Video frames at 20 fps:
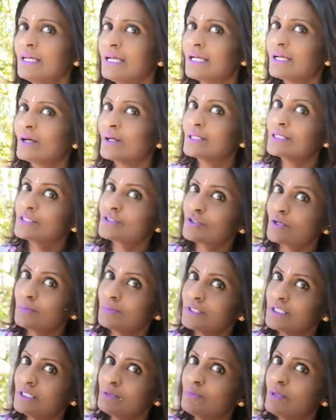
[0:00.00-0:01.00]
I got
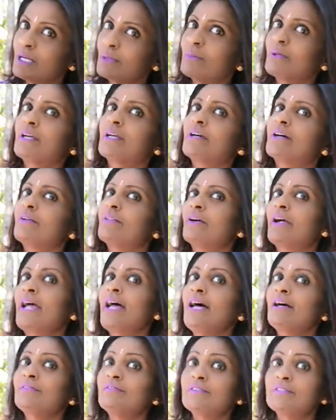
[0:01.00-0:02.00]
disrupted by my other
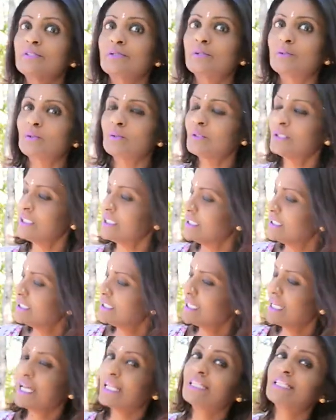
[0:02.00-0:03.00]
half, so
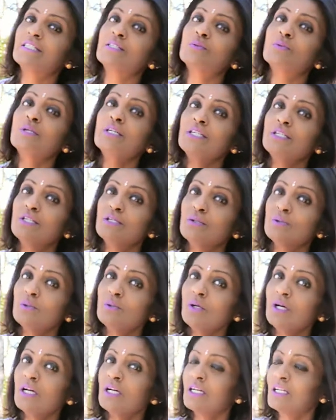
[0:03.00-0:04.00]
I need to redo,